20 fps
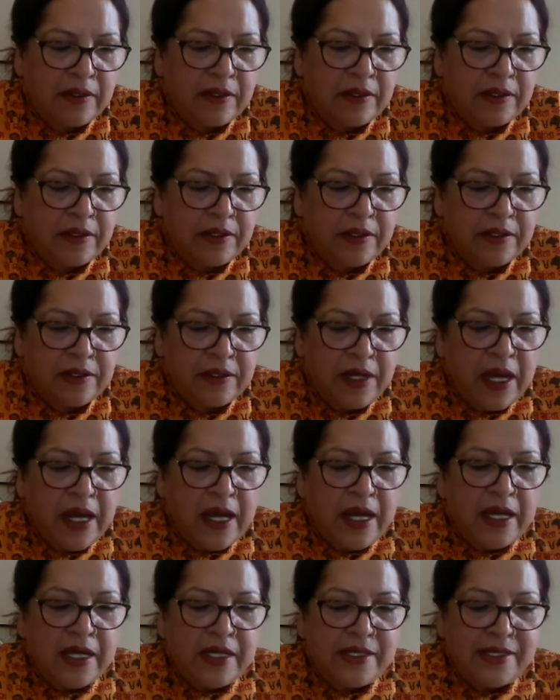the
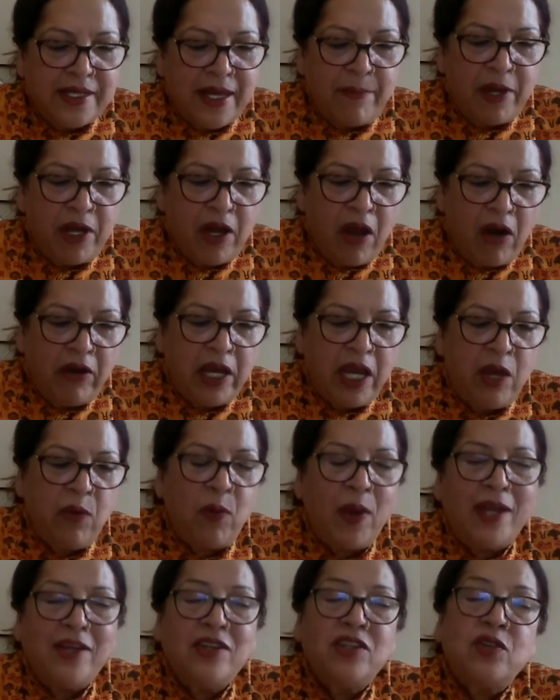seminar
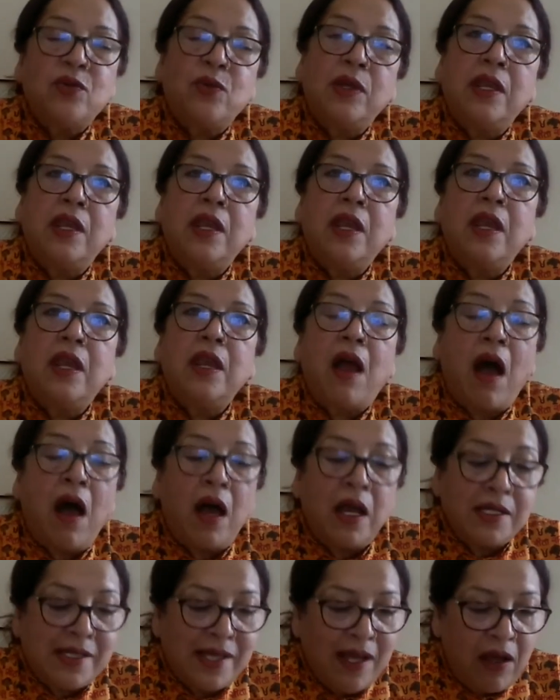he went to in the
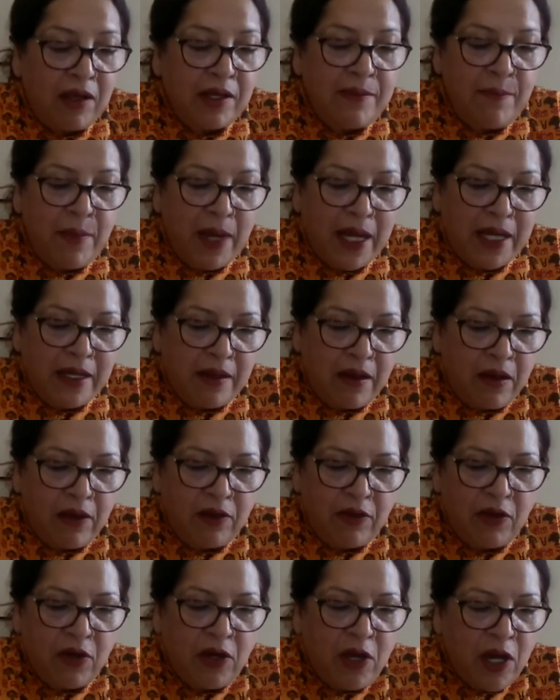Azad
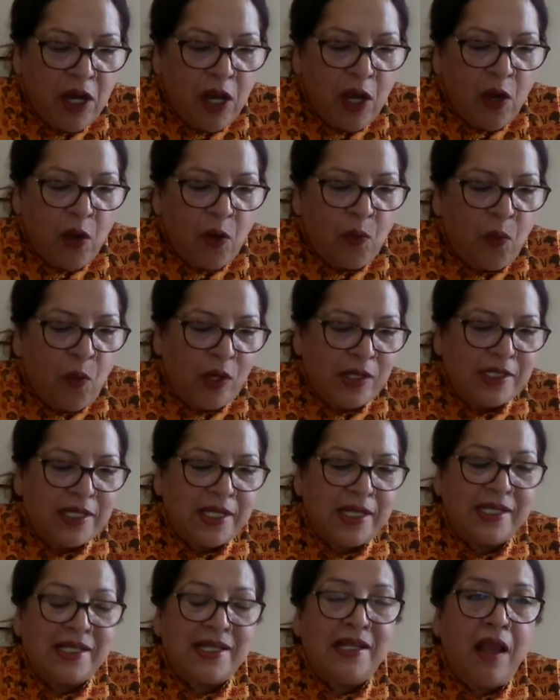Maidan was
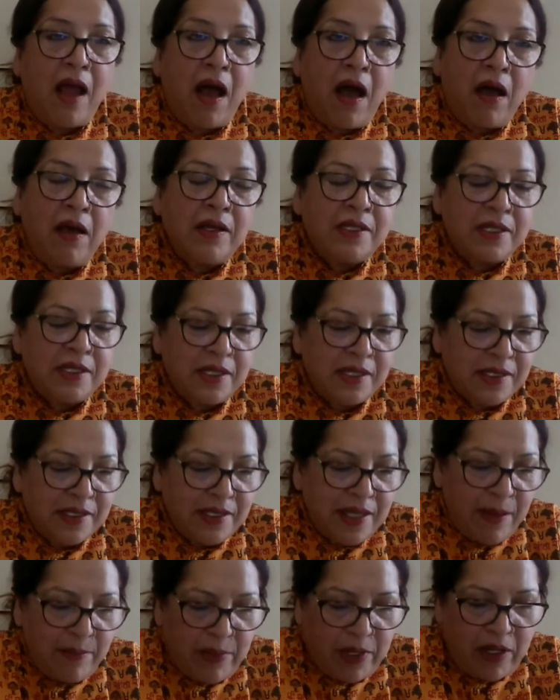his last
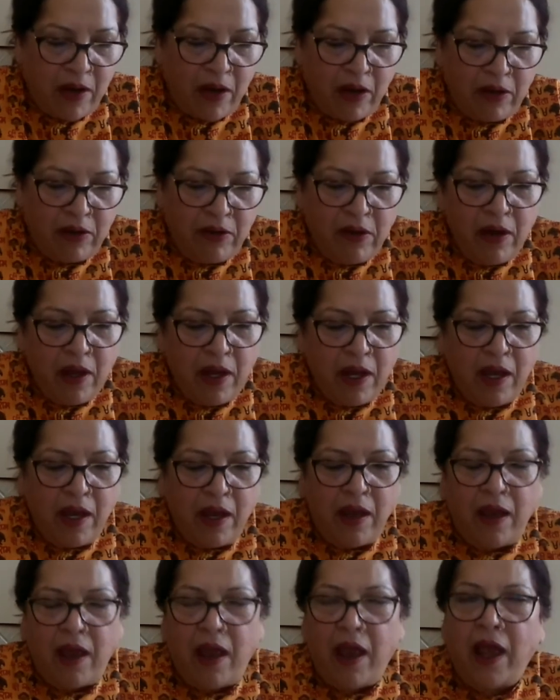seminar
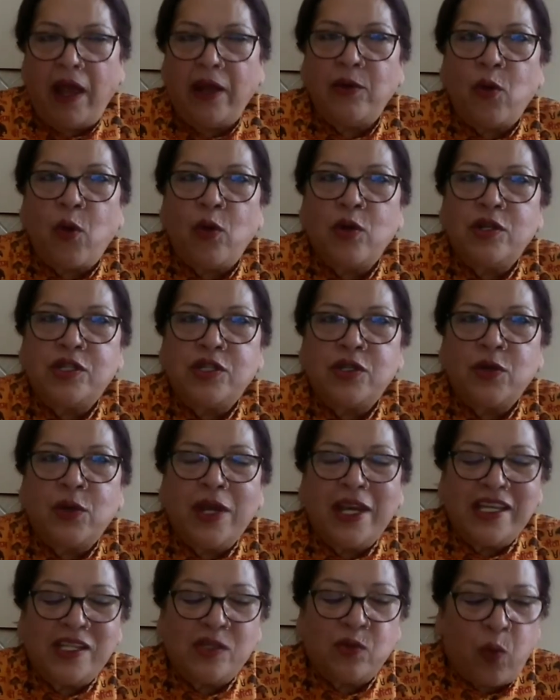and also
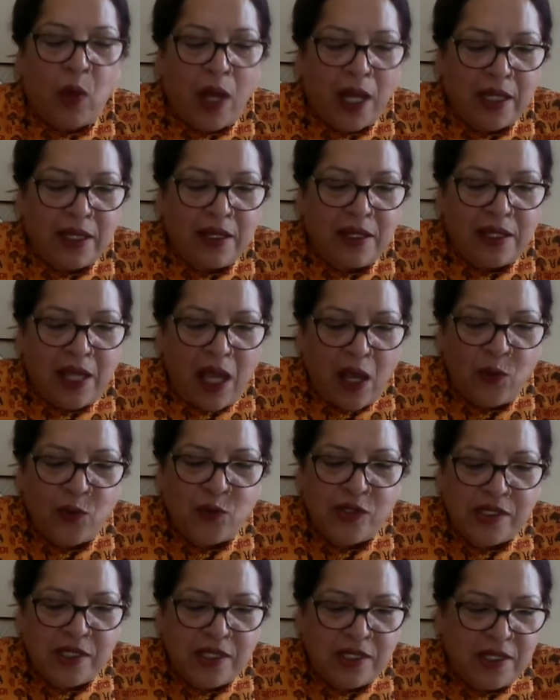his
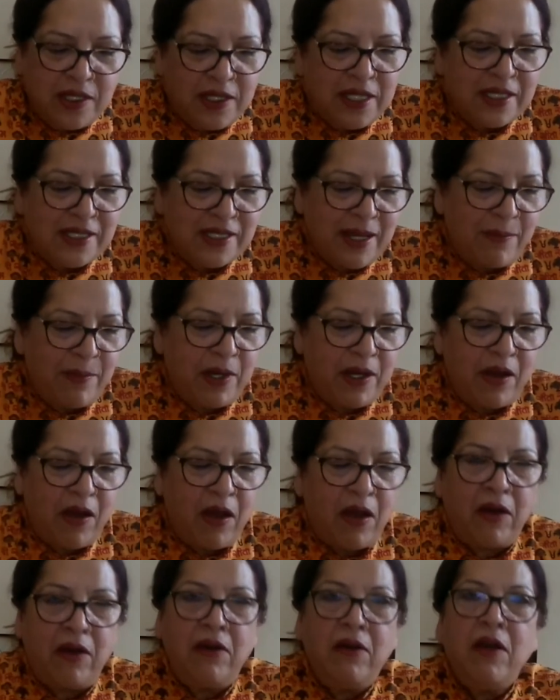1000th
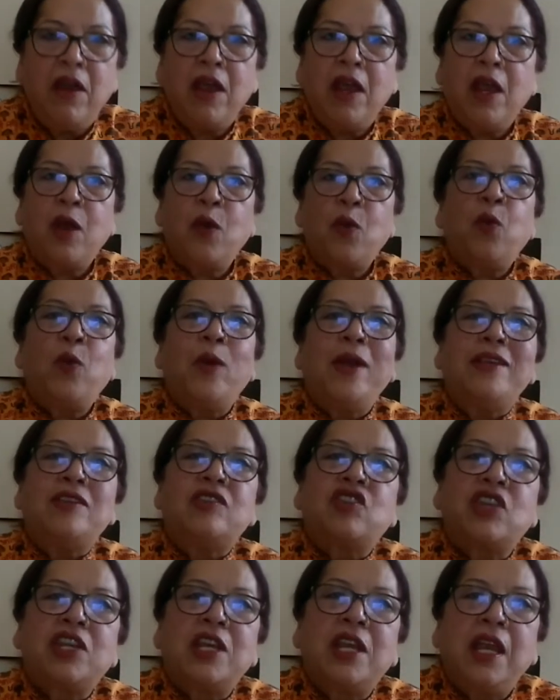seminar,
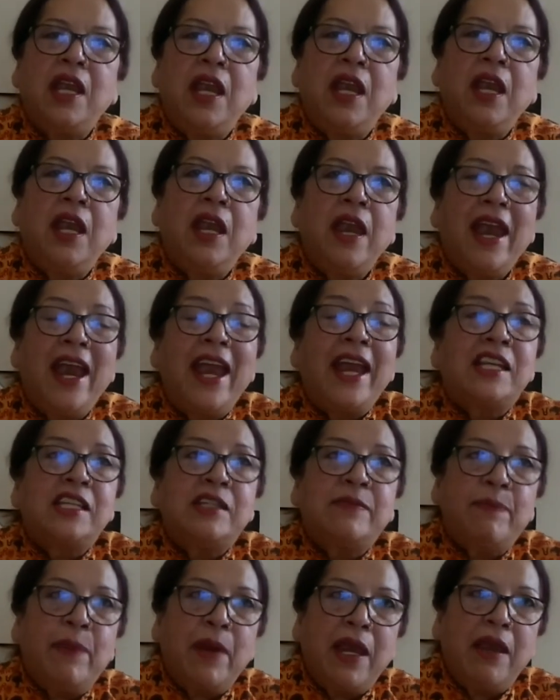which he
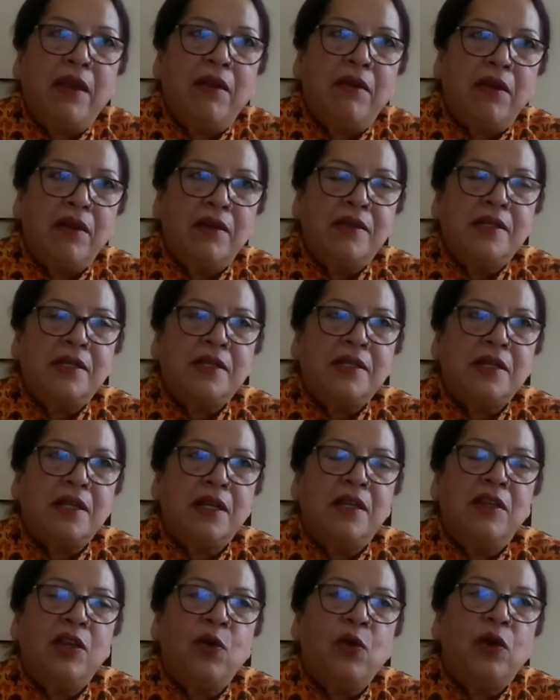experienced
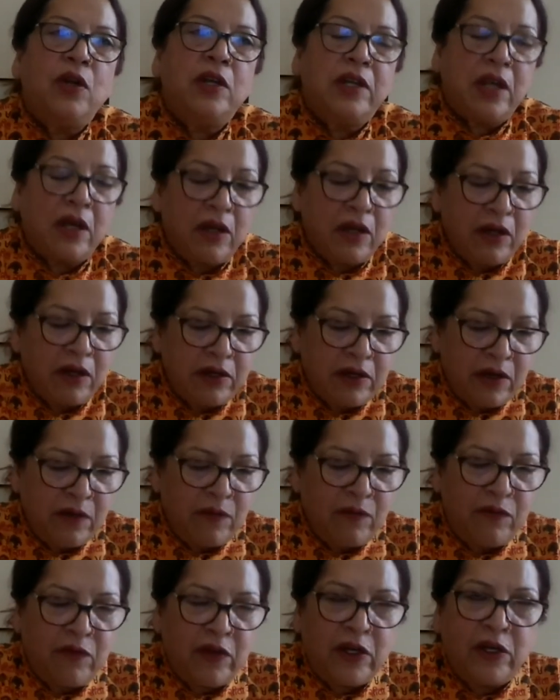in the
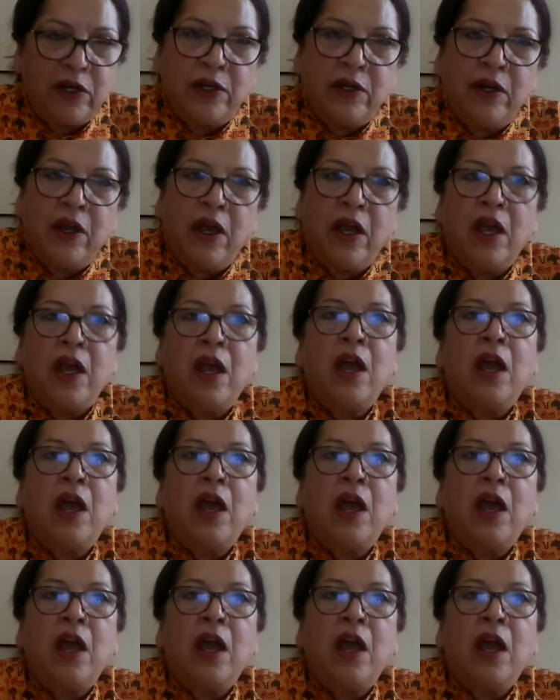alternative world